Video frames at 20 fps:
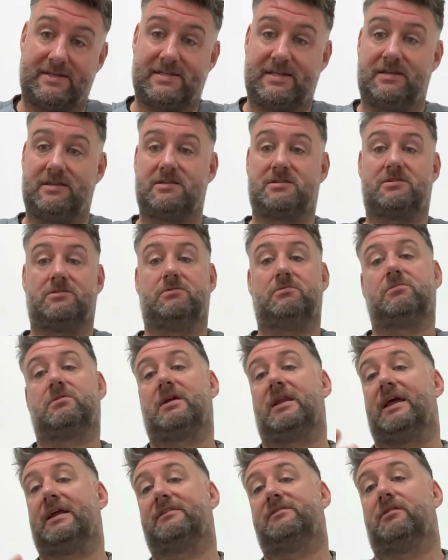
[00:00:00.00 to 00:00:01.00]
into
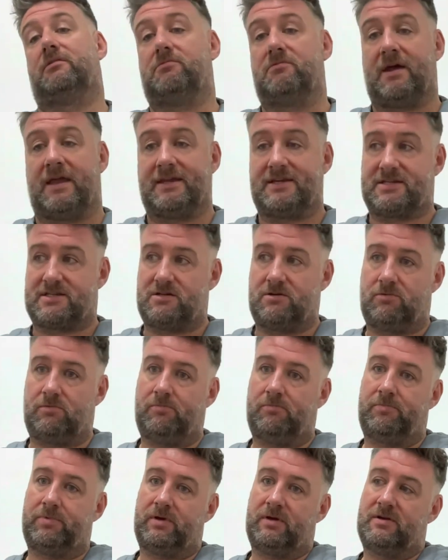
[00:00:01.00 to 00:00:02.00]
collecting race
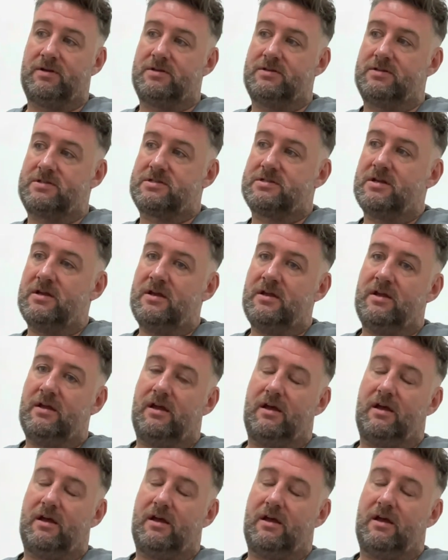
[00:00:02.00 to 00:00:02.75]
numbers,